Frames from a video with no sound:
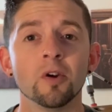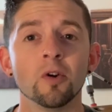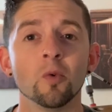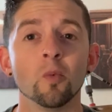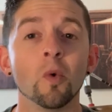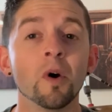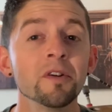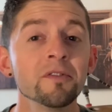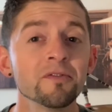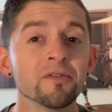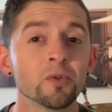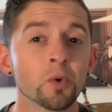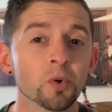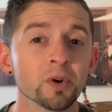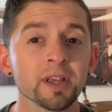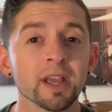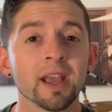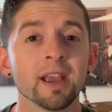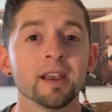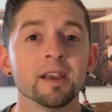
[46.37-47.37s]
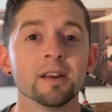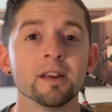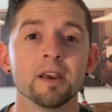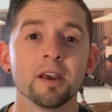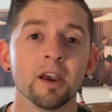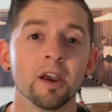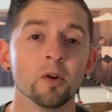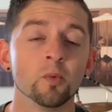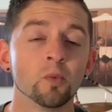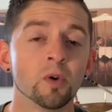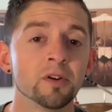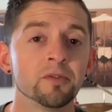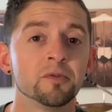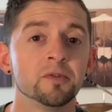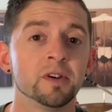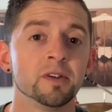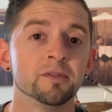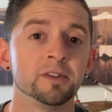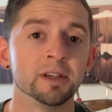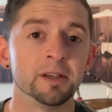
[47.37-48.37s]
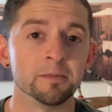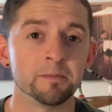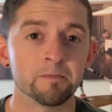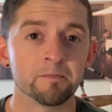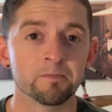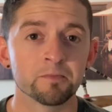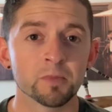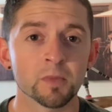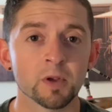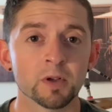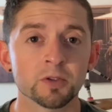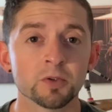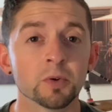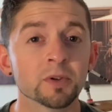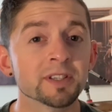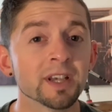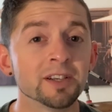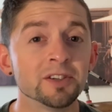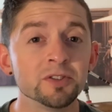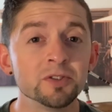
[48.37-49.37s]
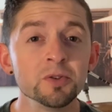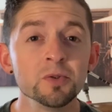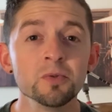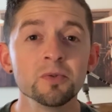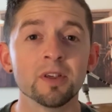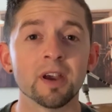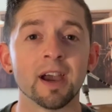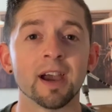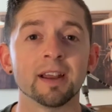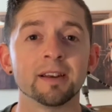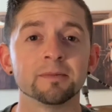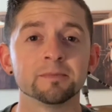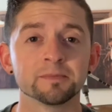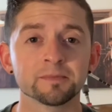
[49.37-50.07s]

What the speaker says: 148, and 150. So as I do that,